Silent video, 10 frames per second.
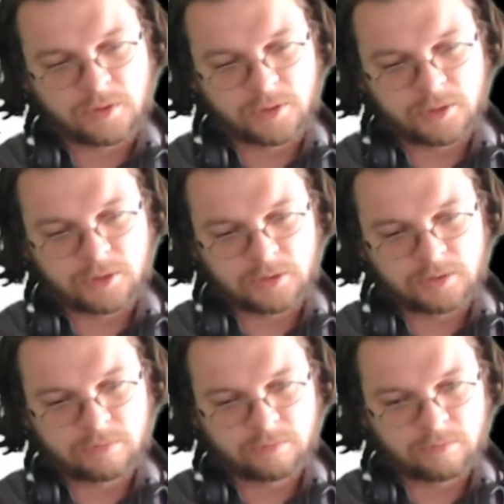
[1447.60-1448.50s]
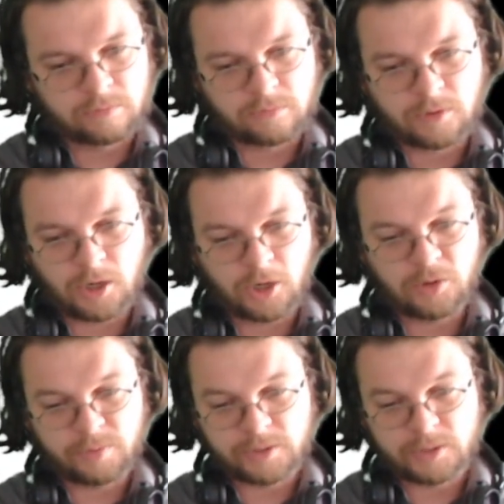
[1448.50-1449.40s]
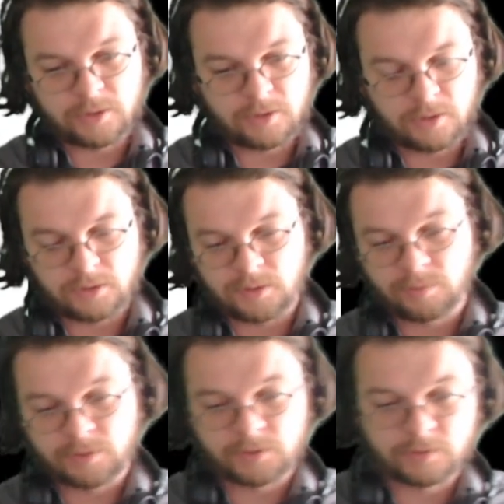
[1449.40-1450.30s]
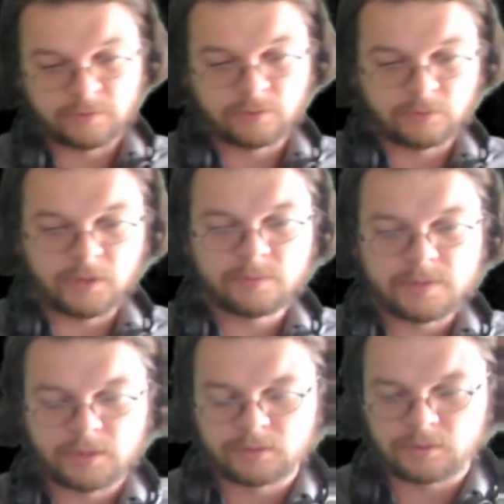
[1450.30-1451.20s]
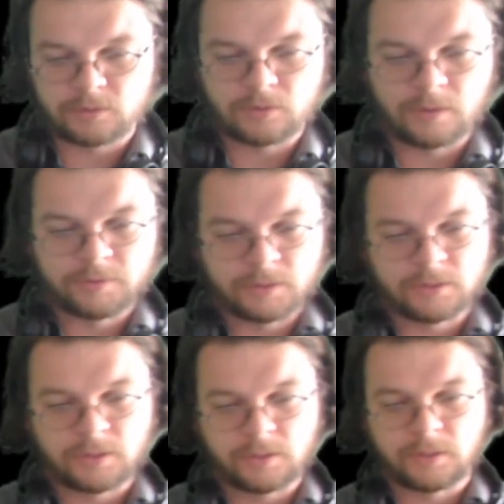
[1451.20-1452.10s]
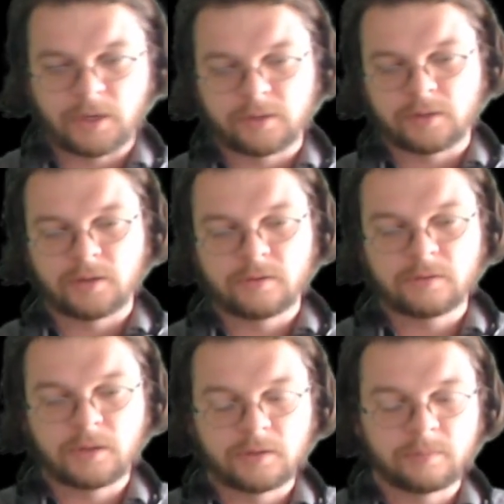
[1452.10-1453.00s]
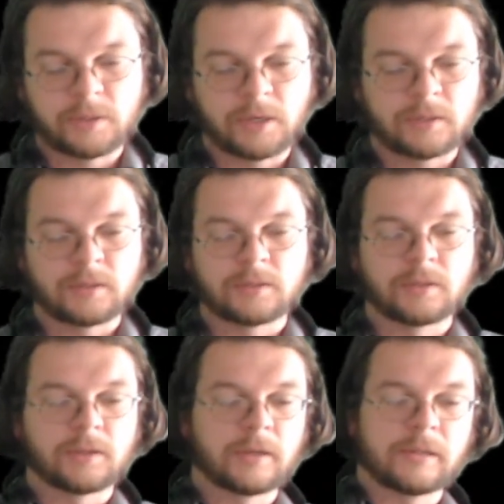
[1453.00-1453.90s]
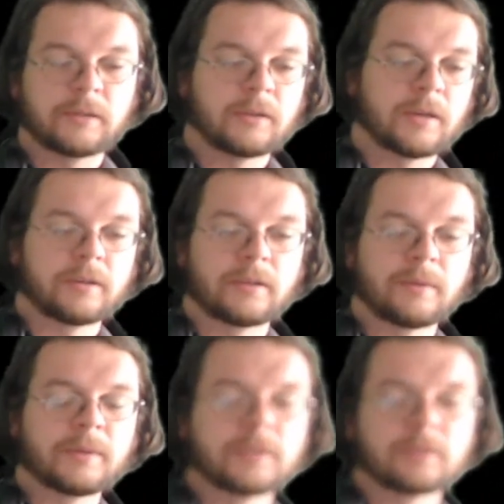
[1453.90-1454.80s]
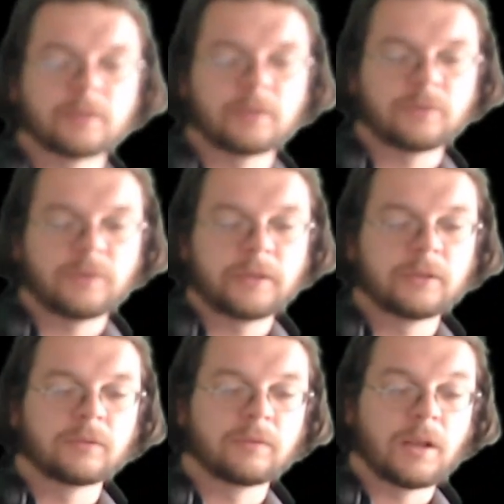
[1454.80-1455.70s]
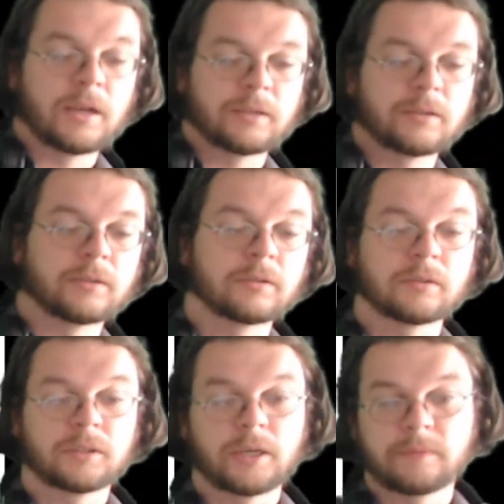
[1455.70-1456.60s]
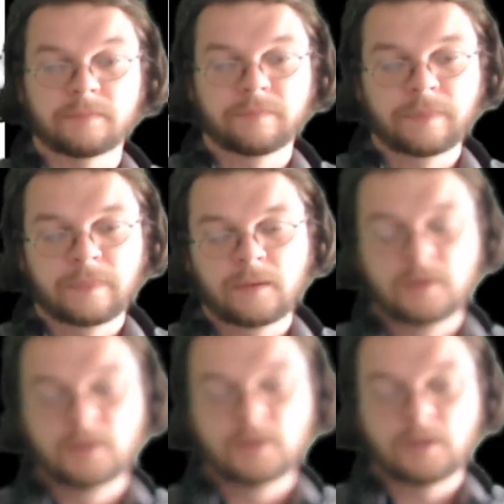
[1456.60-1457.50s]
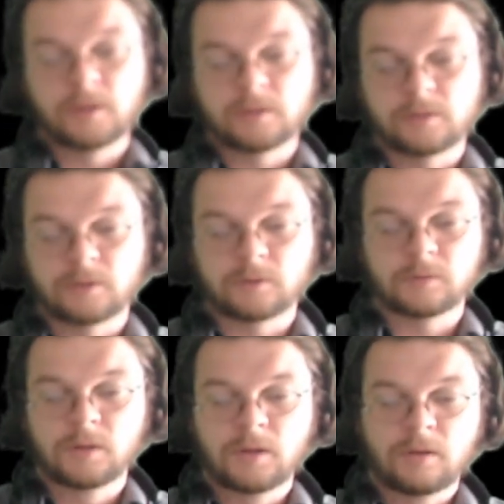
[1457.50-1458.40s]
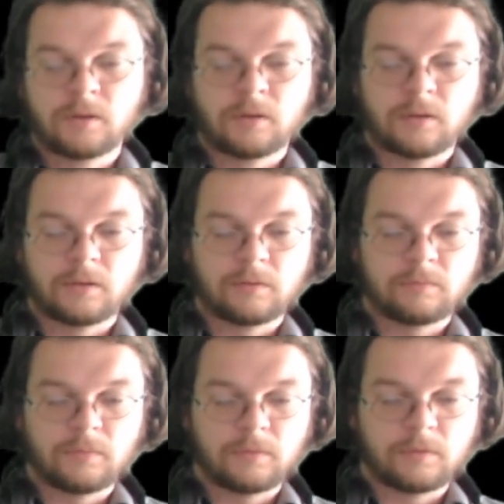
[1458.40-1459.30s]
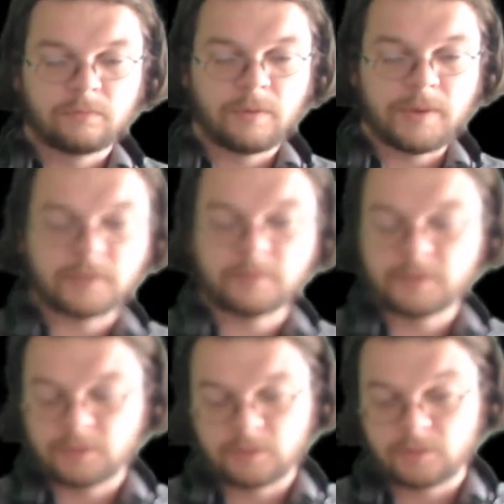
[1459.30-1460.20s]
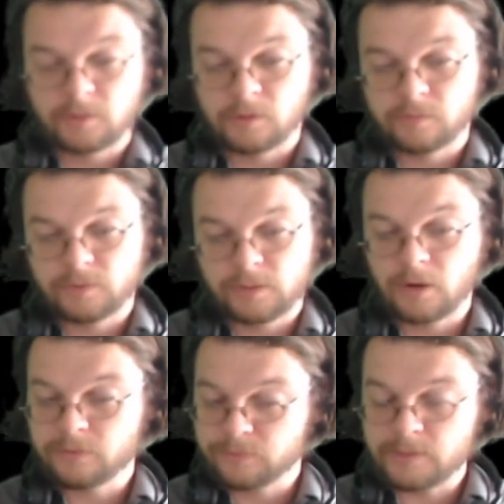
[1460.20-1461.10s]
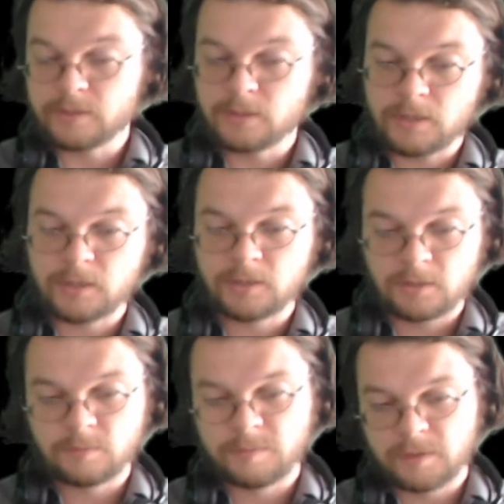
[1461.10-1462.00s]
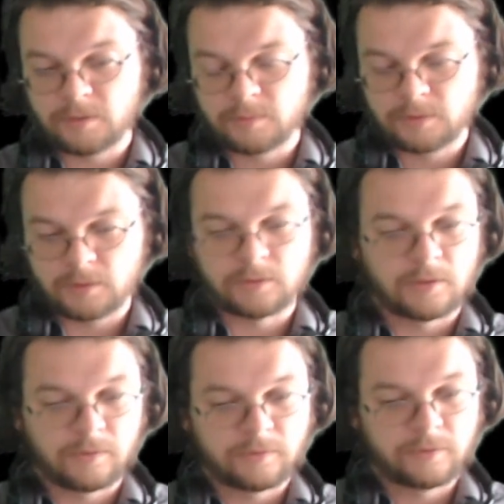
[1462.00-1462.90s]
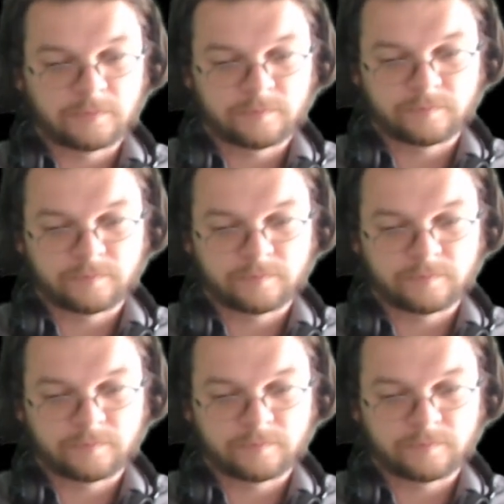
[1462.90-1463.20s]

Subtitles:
is arguably the simplest of the 3, because the 2 objects stick together, and because they stick together, that means that their final velocities are the same. And so momentum is conserved. In all 3 of these cases, momentum is conserved.